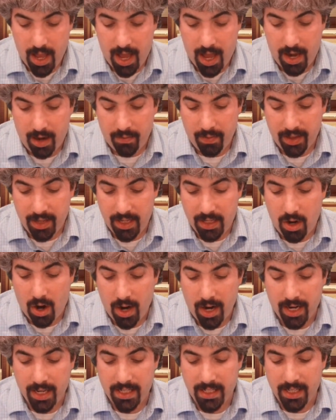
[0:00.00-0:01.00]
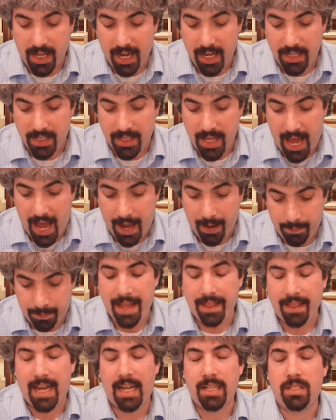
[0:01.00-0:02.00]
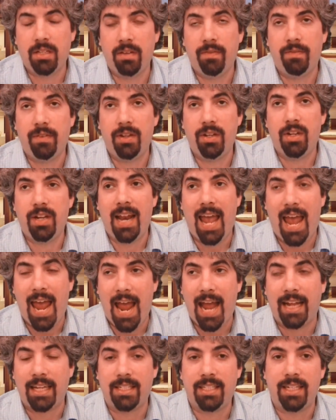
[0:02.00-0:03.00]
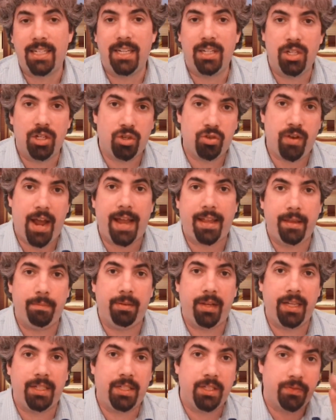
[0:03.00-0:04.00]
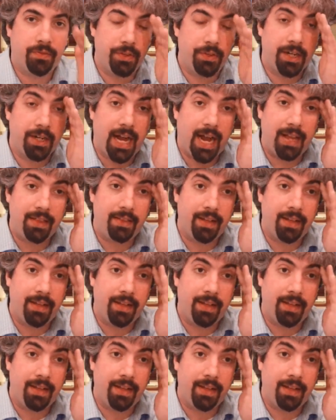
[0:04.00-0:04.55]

And it really targeted sites that had lots of ads in distracting places for content.